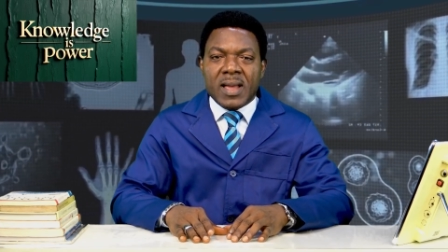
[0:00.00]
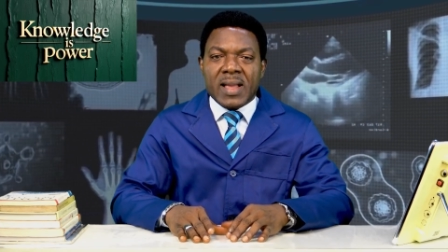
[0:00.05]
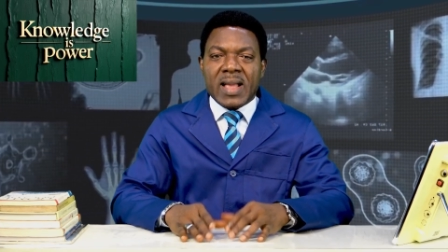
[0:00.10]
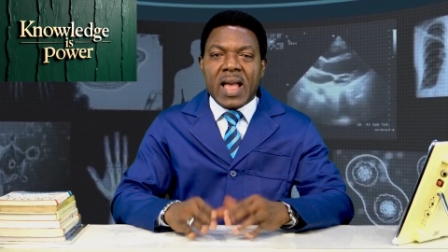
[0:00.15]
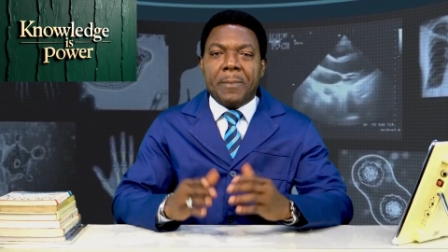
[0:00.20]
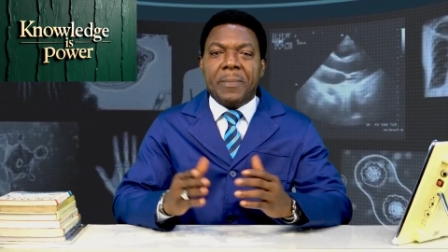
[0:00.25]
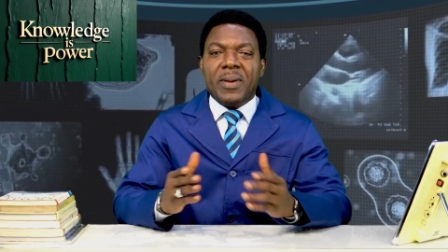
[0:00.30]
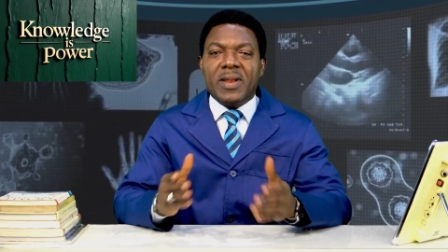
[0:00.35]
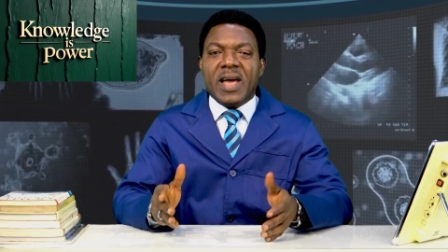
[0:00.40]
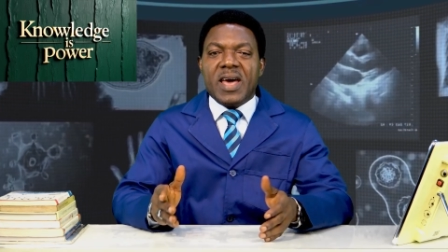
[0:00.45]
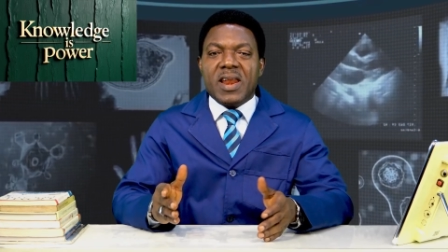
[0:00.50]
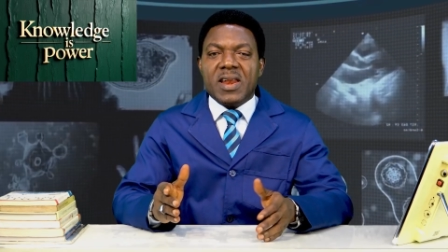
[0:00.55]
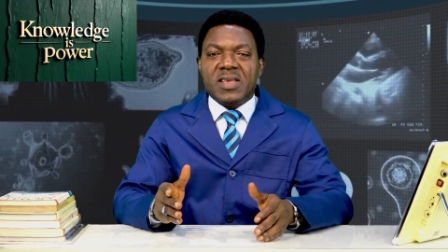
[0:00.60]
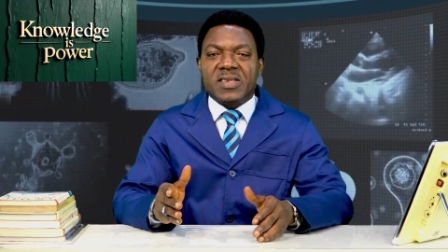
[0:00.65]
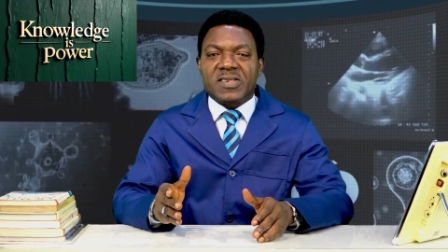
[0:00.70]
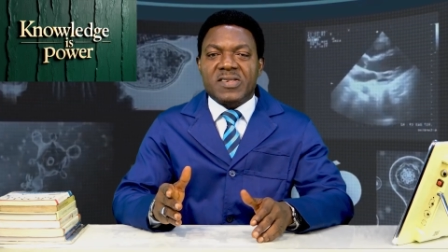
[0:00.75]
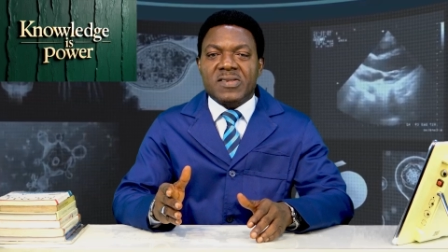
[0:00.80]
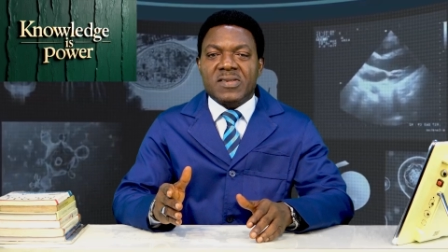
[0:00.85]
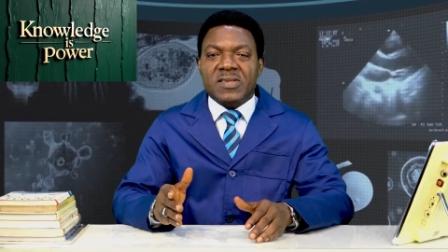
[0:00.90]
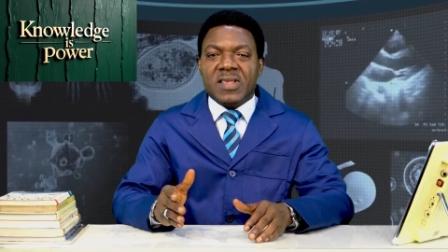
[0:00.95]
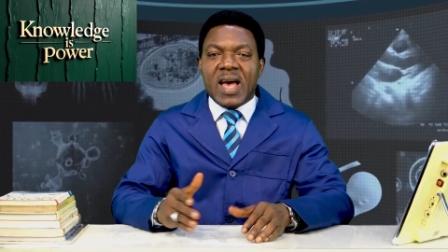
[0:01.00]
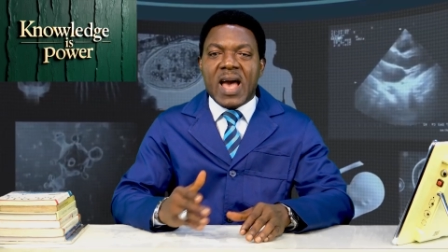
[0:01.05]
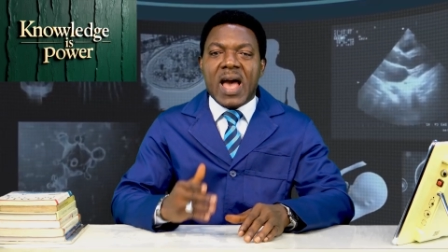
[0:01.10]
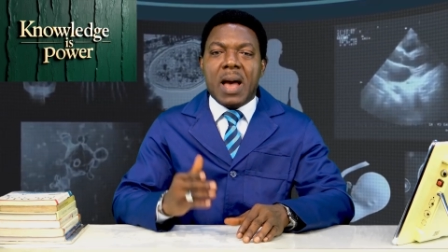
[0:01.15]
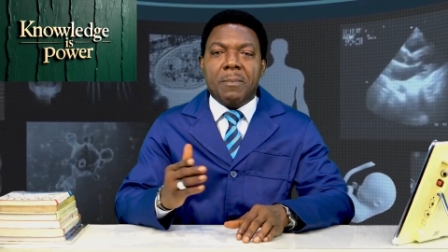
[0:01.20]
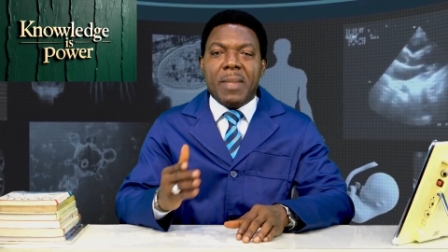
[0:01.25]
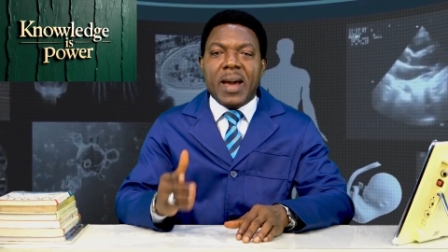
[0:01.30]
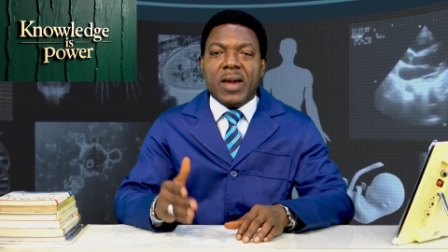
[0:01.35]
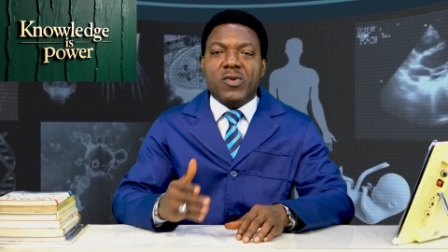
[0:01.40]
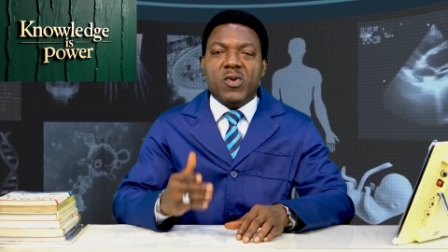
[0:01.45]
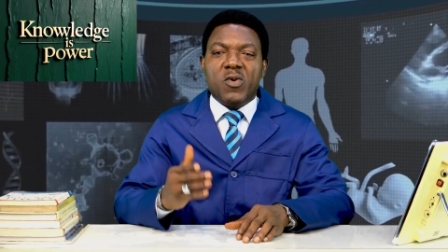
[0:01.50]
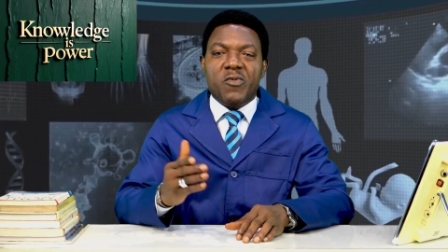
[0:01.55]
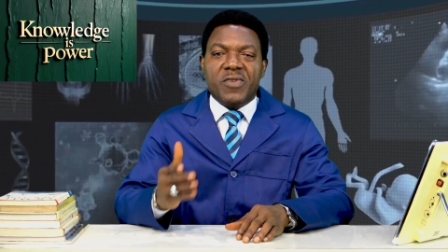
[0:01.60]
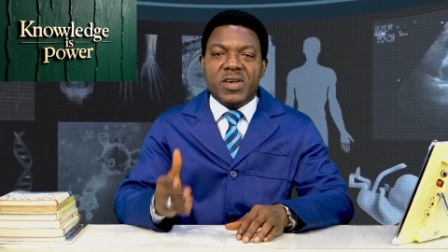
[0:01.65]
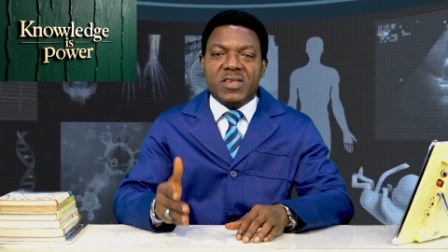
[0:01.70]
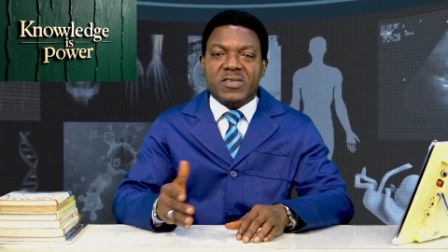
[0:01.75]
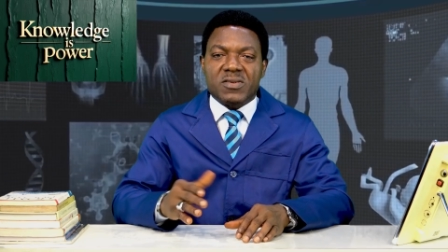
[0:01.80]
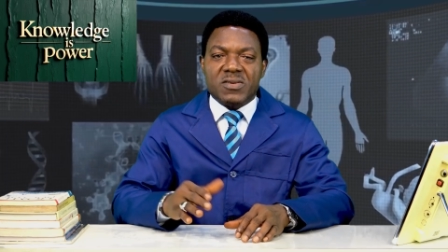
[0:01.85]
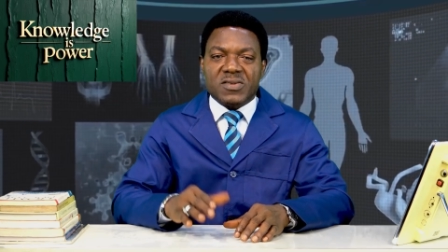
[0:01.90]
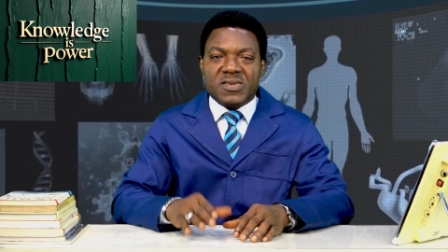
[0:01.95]
capillaries are
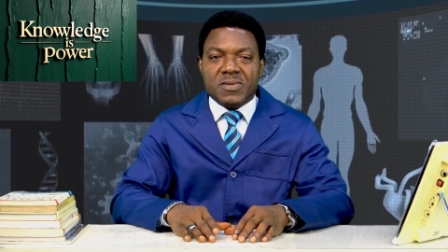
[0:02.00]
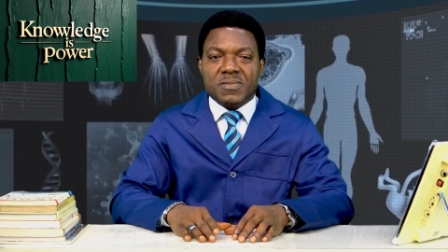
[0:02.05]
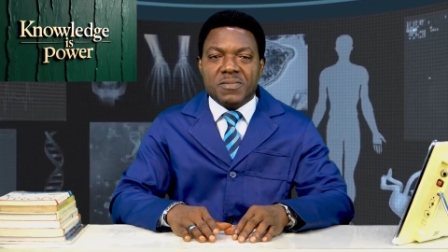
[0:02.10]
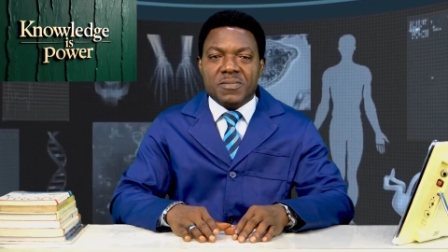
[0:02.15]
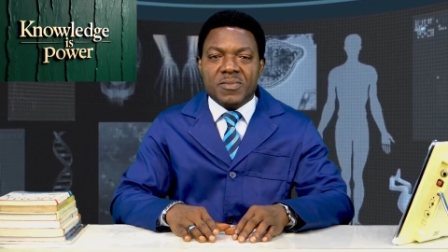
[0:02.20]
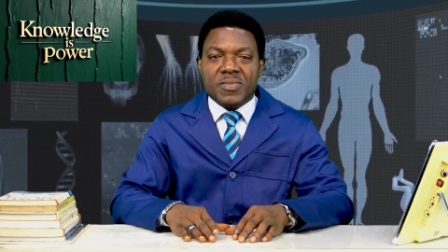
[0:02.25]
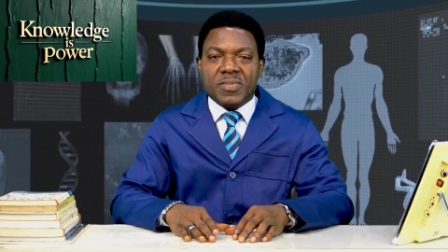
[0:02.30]
microvessels.